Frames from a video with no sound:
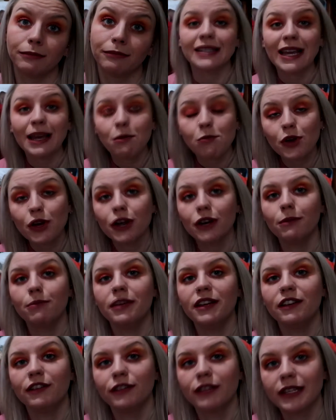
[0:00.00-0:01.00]
Same could
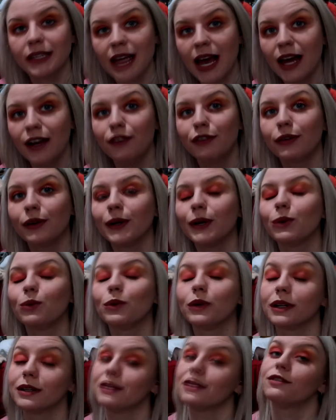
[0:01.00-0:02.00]
be said for
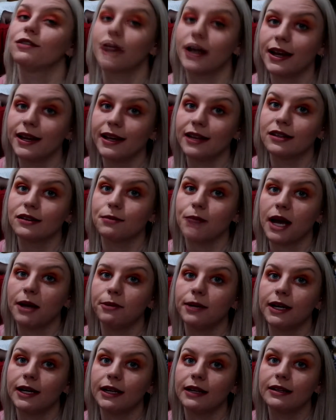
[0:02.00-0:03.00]
Words of Radiance by
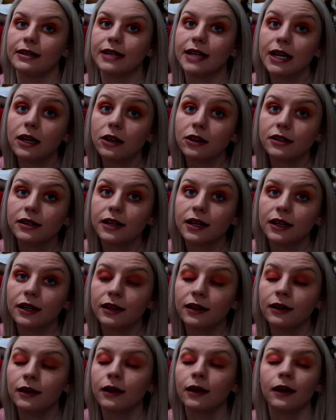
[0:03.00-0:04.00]
Brandon
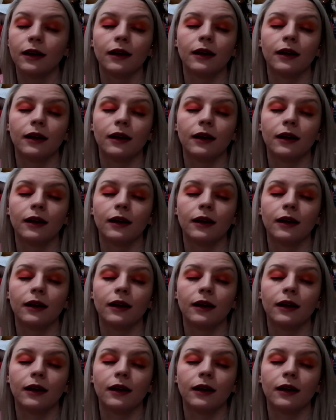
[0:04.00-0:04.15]
Sanderson.